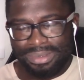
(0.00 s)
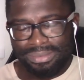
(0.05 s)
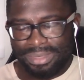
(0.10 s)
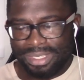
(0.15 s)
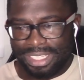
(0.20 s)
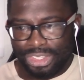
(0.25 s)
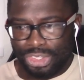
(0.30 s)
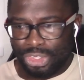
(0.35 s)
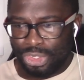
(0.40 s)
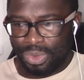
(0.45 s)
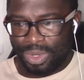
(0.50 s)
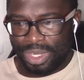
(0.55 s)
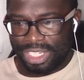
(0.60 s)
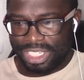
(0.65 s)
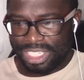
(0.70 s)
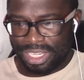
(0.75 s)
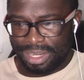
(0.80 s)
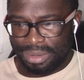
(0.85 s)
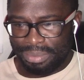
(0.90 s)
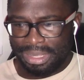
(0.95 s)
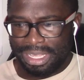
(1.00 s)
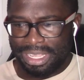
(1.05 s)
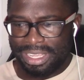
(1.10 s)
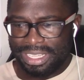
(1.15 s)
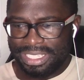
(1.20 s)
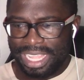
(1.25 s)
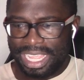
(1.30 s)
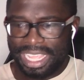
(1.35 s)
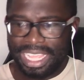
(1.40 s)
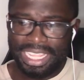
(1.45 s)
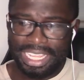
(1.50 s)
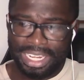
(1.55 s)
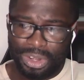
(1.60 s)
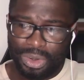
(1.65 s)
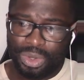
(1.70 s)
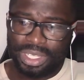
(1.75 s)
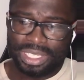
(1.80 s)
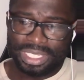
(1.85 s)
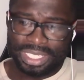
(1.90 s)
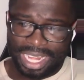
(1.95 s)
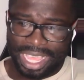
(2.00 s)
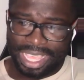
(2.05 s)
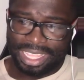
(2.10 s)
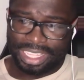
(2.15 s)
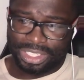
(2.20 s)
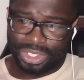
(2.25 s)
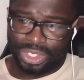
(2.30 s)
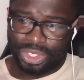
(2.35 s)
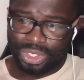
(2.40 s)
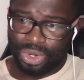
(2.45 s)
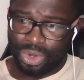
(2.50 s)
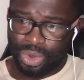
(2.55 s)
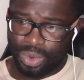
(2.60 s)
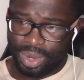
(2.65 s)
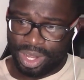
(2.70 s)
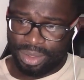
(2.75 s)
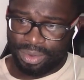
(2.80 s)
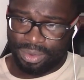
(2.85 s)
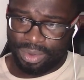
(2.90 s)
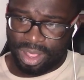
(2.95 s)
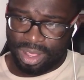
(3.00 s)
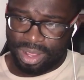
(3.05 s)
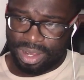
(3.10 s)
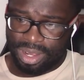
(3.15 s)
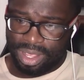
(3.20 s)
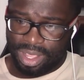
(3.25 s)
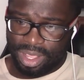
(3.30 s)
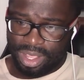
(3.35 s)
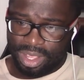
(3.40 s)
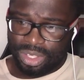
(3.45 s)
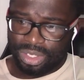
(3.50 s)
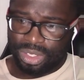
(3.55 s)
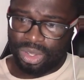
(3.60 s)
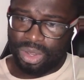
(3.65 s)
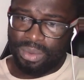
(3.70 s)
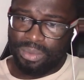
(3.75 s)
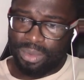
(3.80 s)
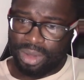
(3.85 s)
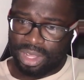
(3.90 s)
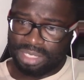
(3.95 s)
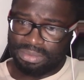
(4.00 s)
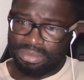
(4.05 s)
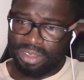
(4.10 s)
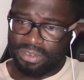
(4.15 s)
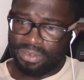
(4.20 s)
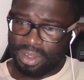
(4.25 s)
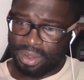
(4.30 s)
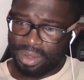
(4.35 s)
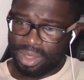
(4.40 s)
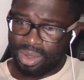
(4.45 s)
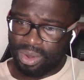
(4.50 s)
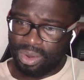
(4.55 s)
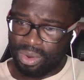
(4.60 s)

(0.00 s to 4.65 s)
situation, because it looks like it's snowing around, so it must be very cold.